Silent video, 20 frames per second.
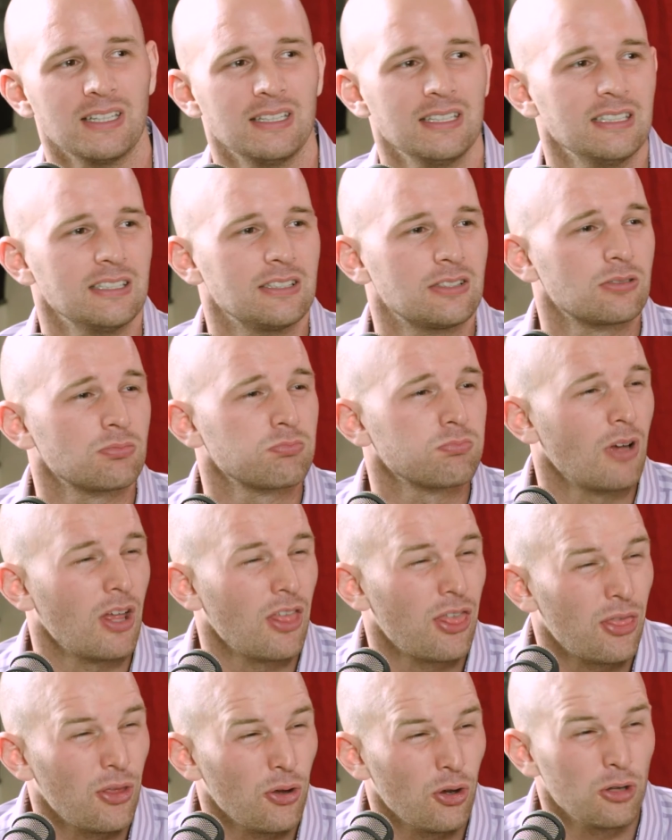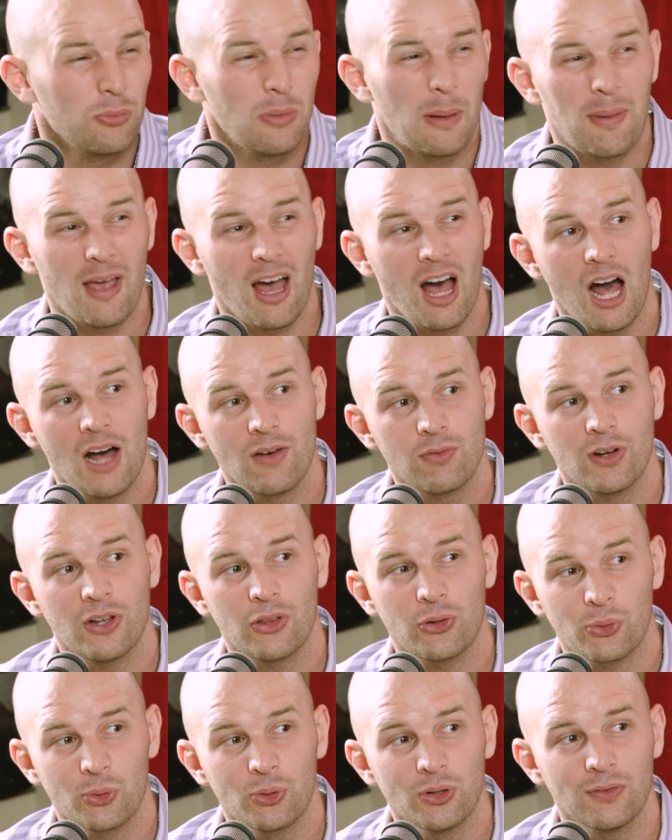it is a third, maybe halfway
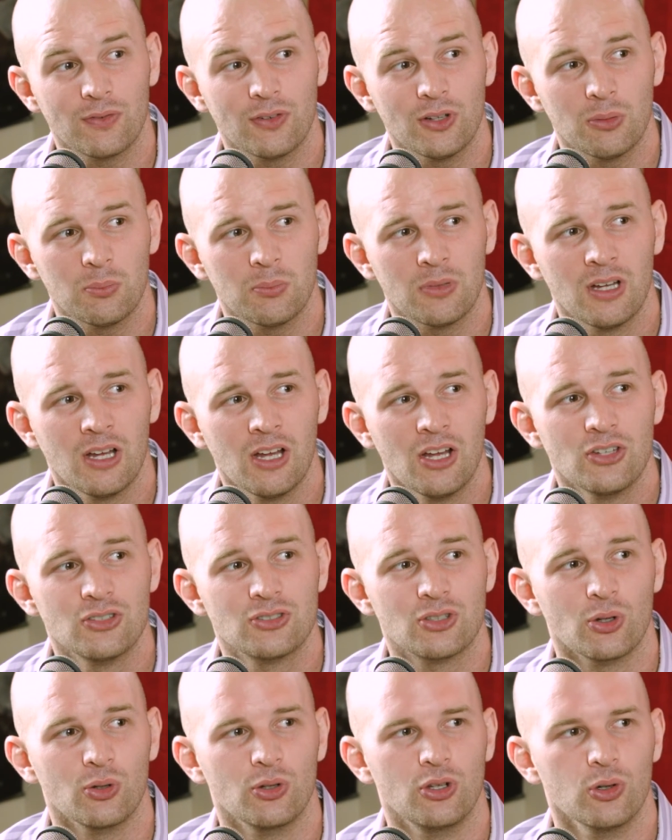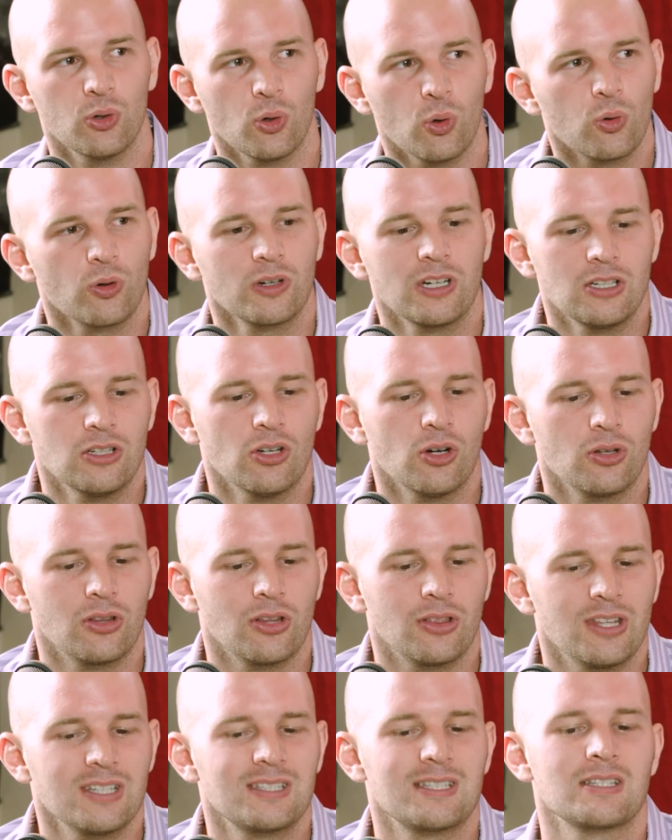through the film. So you already know
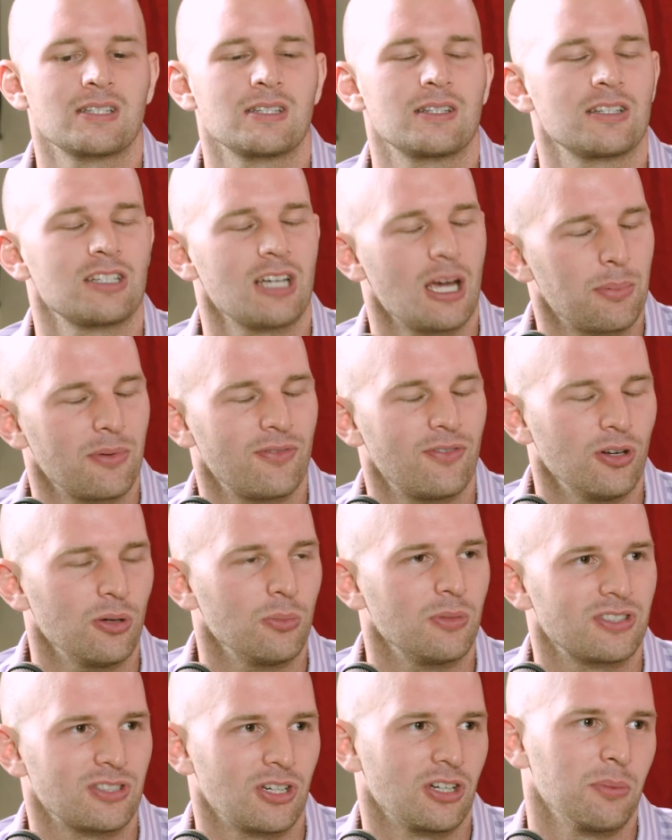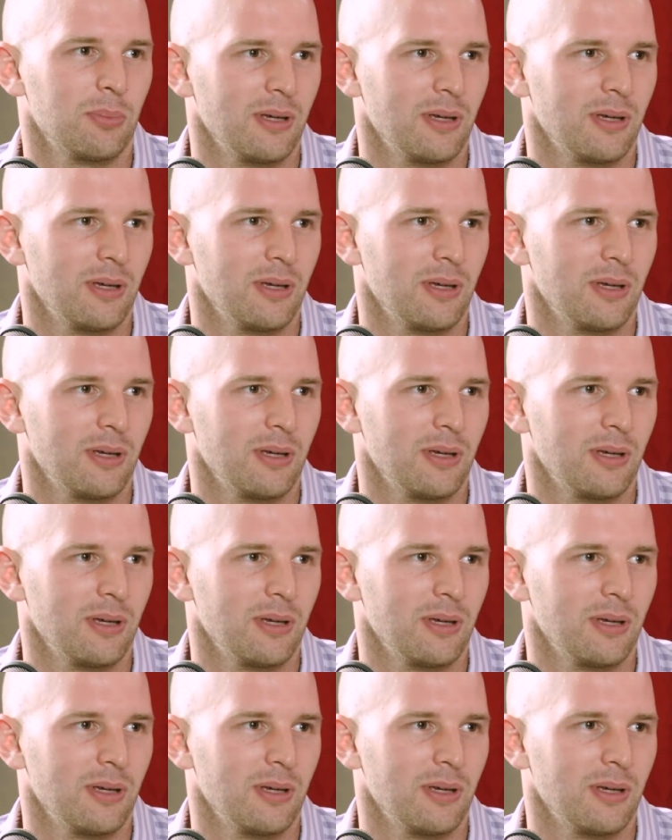that this isn't the type of film it's going to